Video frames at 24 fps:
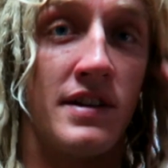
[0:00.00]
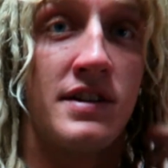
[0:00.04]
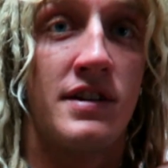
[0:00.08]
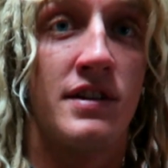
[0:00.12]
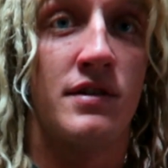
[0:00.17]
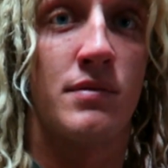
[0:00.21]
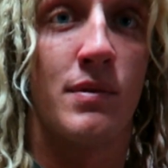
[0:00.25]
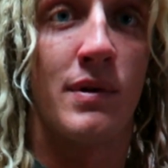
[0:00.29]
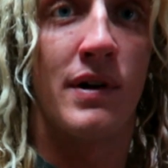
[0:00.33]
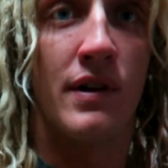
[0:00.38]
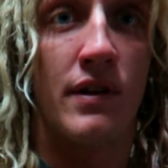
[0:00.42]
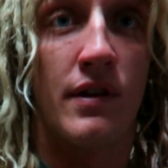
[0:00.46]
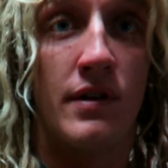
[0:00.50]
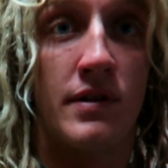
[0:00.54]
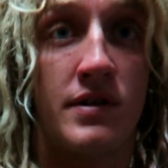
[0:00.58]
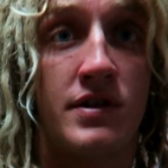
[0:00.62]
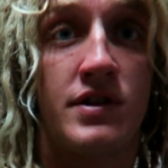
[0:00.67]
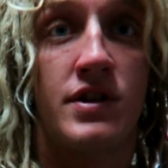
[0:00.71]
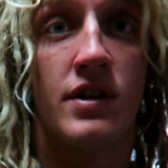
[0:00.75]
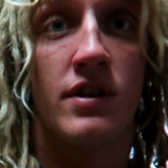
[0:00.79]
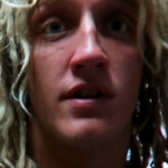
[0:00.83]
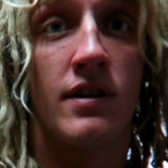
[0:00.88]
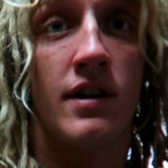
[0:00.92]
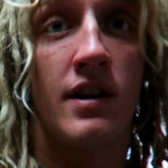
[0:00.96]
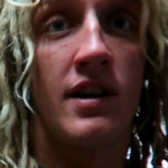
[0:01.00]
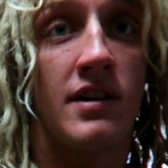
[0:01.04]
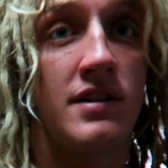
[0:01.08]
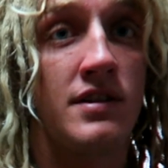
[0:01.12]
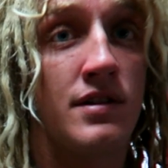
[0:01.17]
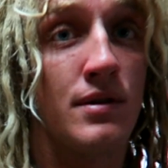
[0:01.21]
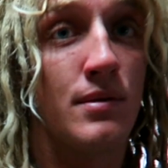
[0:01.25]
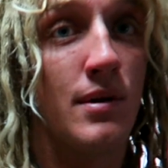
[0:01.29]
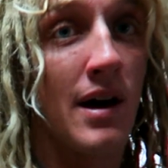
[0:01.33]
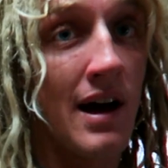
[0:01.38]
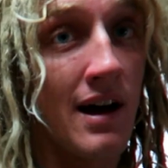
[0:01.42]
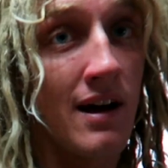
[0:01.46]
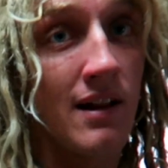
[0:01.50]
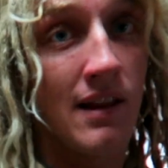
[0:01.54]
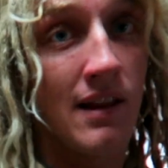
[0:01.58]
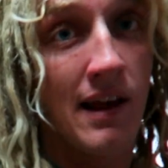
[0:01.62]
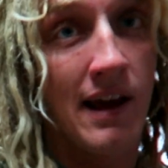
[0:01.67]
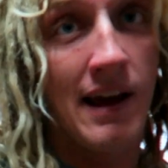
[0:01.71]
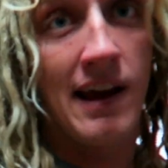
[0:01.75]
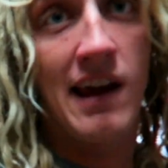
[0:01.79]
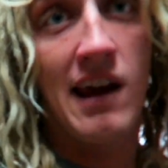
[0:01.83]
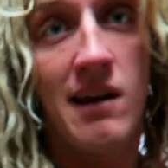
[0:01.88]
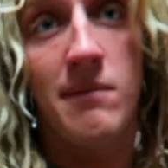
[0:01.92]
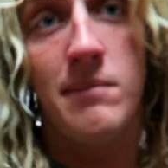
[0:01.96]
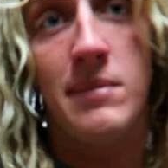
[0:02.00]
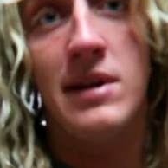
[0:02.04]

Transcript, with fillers: this is where the journey to LA